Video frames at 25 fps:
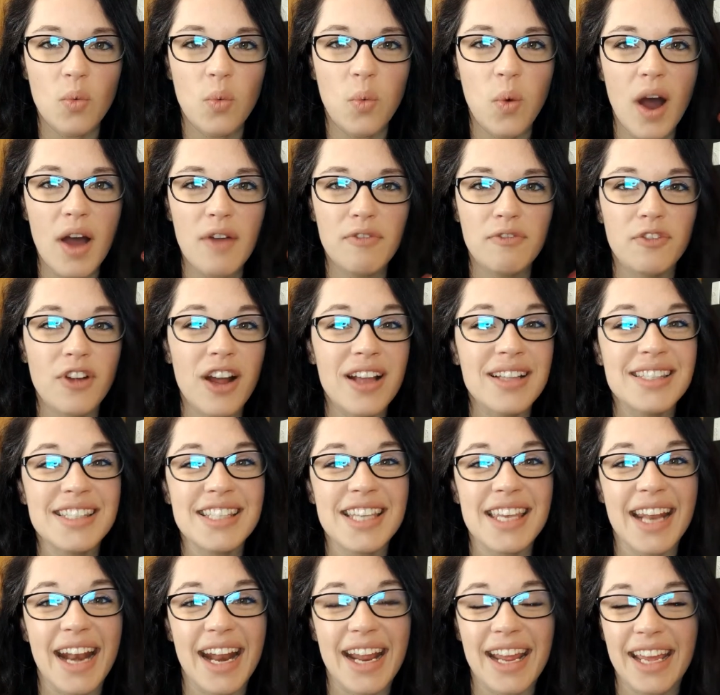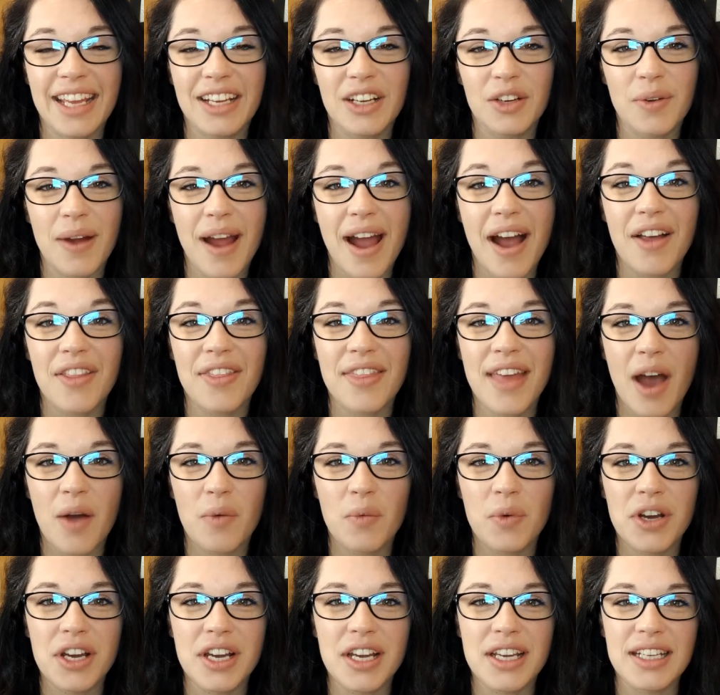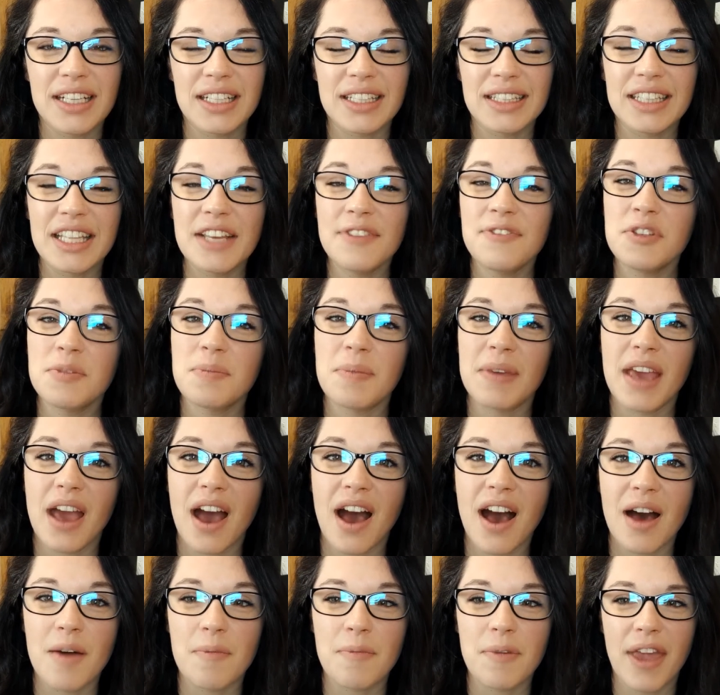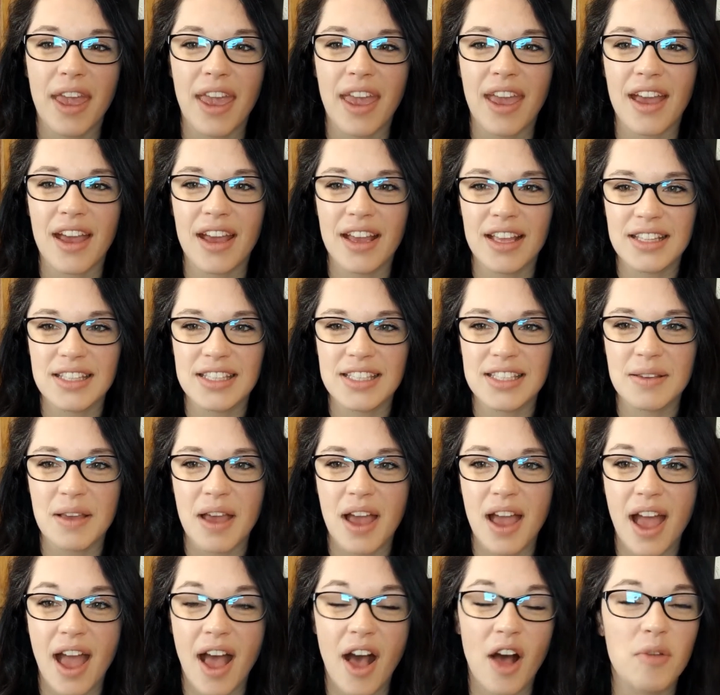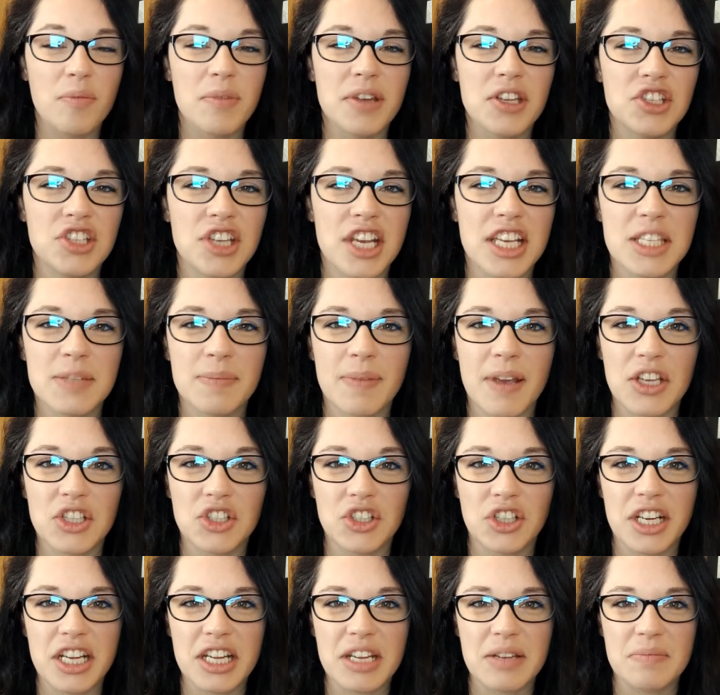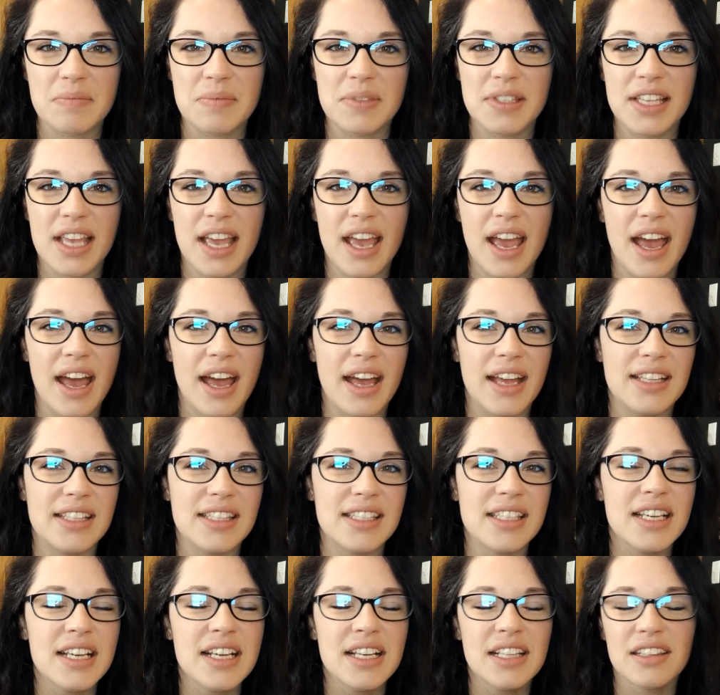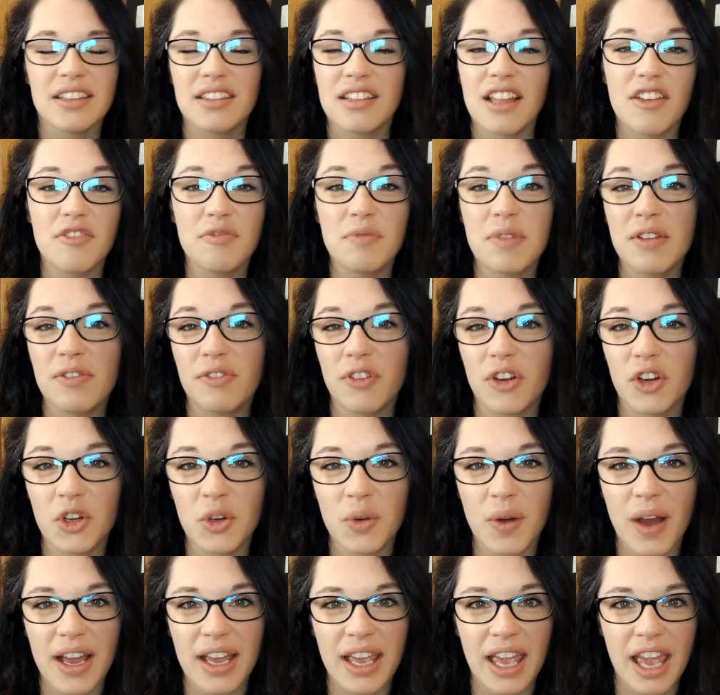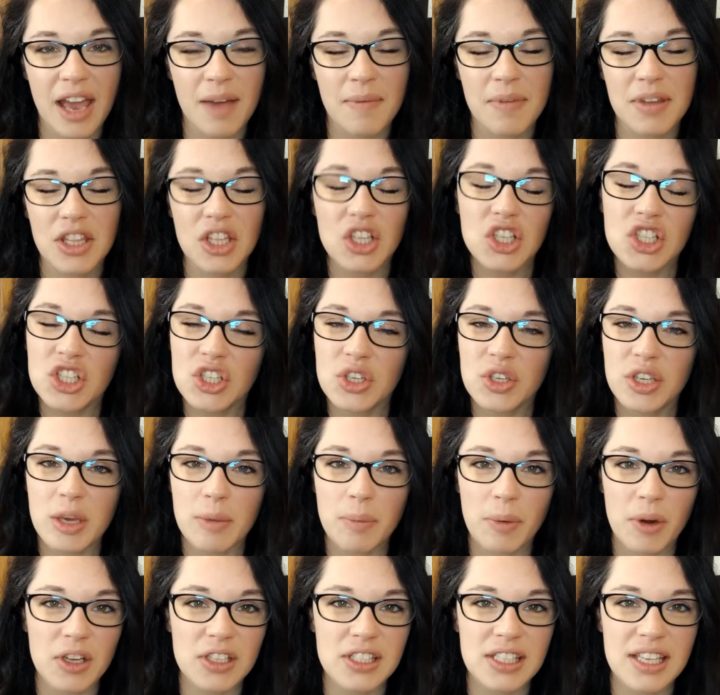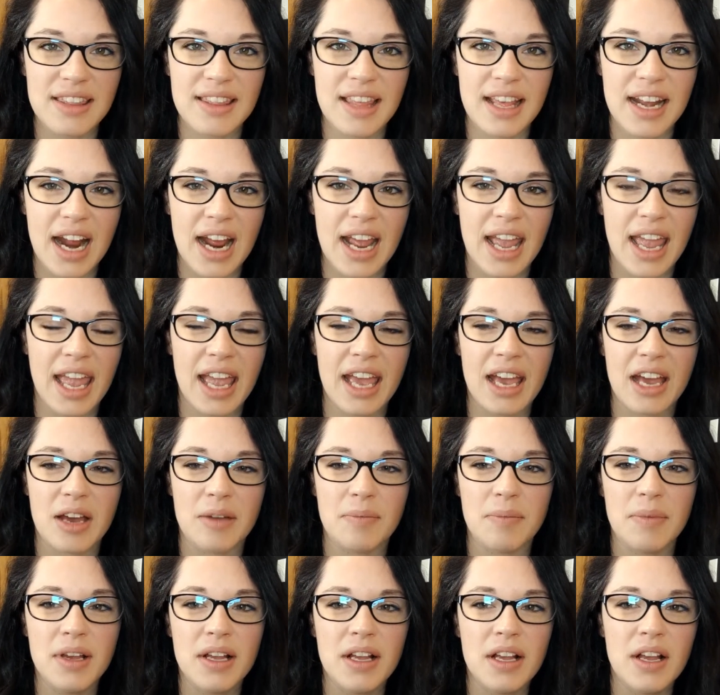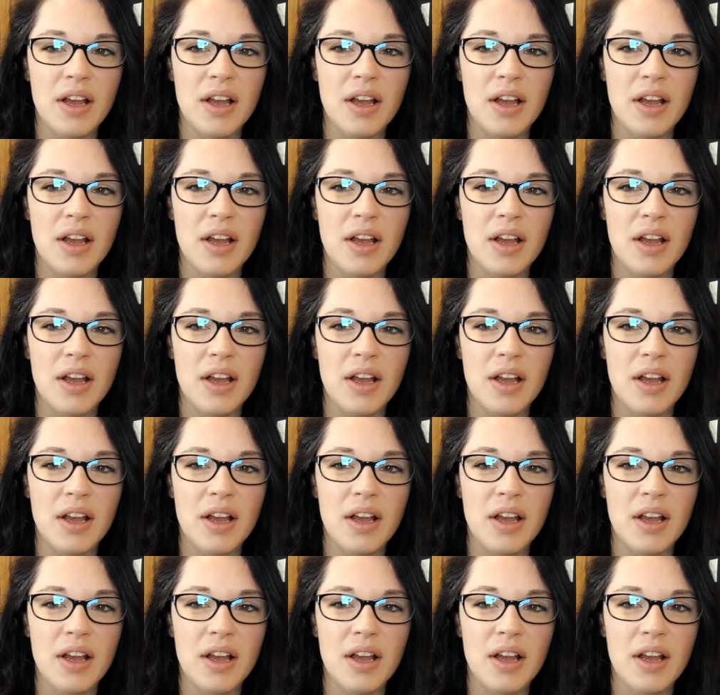What friends can I hang around that would lift me up and help me chase my dreams and love me for who I am and the kooky person that I am?